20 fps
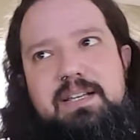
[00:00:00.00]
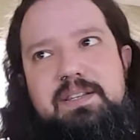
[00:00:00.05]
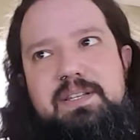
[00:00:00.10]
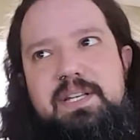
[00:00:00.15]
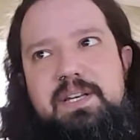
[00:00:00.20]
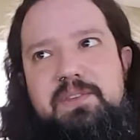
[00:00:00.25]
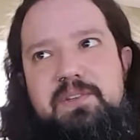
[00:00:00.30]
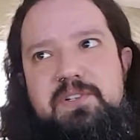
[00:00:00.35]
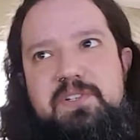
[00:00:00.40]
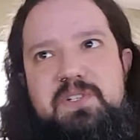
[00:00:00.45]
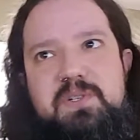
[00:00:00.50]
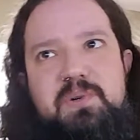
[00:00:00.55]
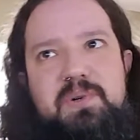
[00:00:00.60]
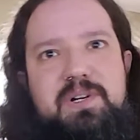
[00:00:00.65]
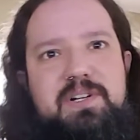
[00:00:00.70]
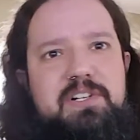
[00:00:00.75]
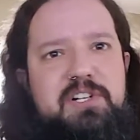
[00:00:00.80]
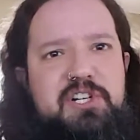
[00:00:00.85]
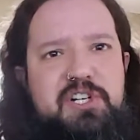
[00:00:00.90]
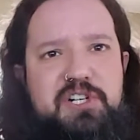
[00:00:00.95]
The other
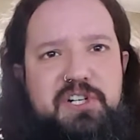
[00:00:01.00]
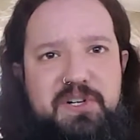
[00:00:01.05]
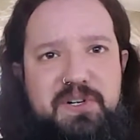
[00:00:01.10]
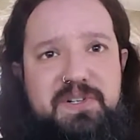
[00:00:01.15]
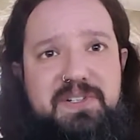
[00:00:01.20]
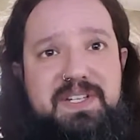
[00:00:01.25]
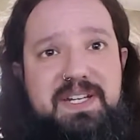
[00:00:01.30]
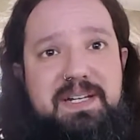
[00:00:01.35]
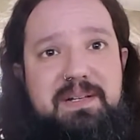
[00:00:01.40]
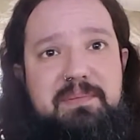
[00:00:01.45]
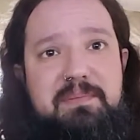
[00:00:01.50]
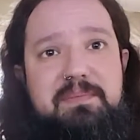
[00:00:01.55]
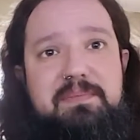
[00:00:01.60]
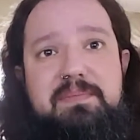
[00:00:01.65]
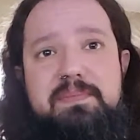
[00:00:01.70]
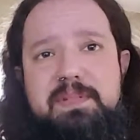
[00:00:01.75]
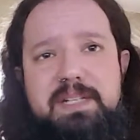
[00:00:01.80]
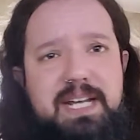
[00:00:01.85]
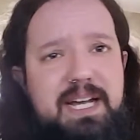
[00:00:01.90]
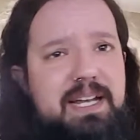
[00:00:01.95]
store assures him,
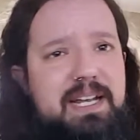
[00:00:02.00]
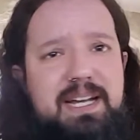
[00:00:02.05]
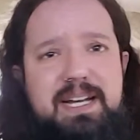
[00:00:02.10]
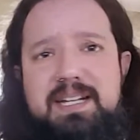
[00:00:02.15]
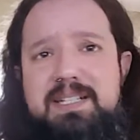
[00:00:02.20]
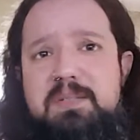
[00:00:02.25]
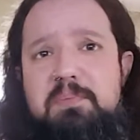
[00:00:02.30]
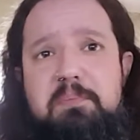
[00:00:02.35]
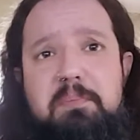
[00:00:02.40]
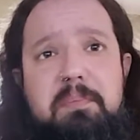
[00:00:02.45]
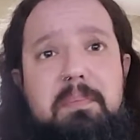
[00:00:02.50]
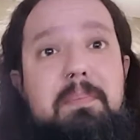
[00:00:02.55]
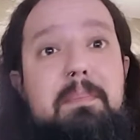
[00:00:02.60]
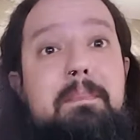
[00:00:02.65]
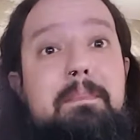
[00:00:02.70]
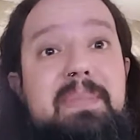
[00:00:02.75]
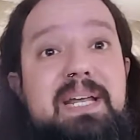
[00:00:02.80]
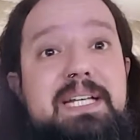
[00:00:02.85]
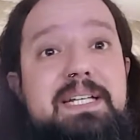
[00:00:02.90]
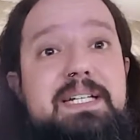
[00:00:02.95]
yeah, it's
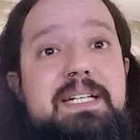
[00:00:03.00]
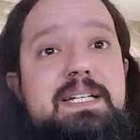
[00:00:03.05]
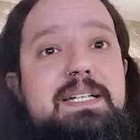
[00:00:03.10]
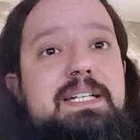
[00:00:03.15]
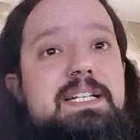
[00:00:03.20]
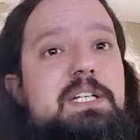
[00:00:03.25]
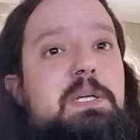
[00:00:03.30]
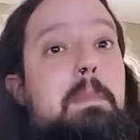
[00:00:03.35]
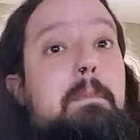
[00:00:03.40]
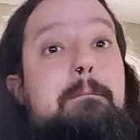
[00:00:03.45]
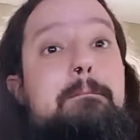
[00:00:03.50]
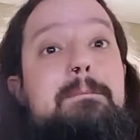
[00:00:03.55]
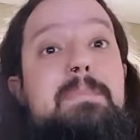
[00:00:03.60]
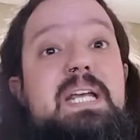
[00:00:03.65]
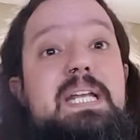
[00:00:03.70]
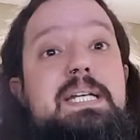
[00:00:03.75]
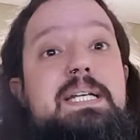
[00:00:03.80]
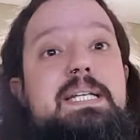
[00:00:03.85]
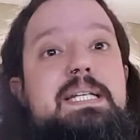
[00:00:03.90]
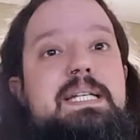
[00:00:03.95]
mint
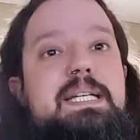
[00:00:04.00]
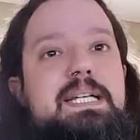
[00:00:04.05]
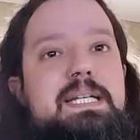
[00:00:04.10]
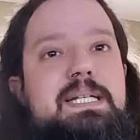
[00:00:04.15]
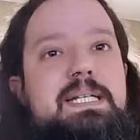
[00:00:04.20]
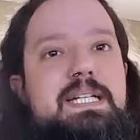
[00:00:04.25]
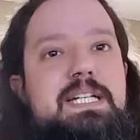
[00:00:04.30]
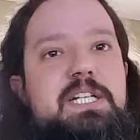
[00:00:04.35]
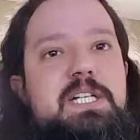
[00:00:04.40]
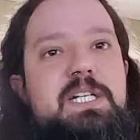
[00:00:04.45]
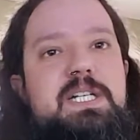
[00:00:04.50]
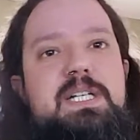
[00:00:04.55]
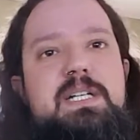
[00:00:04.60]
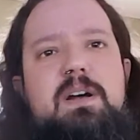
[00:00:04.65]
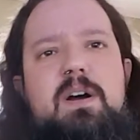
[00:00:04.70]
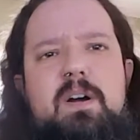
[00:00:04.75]
condition,